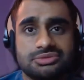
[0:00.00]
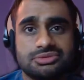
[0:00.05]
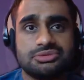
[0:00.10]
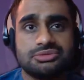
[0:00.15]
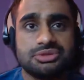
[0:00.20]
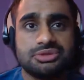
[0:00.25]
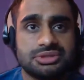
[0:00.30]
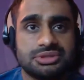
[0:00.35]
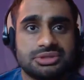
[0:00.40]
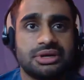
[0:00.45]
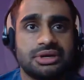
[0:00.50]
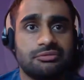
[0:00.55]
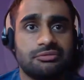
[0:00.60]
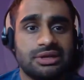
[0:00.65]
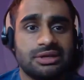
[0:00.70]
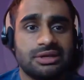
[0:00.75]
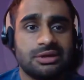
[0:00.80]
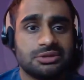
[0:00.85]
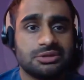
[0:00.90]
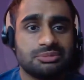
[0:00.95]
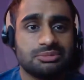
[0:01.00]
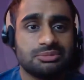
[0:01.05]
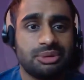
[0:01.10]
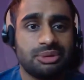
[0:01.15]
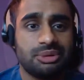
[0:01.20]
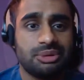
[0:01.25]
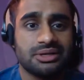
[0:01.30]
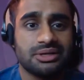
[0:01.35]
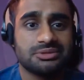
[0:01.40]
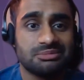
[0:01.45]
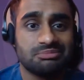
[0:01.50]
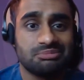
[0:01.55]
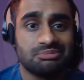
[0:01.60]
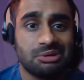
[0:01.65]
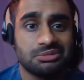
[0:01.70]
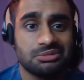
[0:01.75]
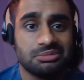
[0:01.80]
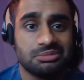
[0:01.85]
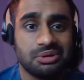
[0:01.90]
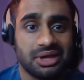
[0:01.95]
Don't reuse passwords on
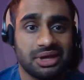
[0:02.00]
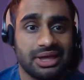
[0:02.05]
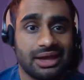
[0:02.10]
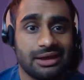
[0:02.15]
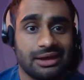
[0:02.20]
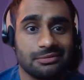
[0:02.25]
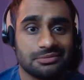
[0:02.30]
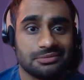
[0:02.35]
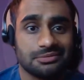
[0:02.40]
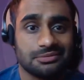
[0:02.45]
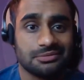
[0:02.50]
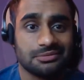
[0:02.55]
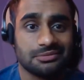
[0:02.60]
multiple accounts.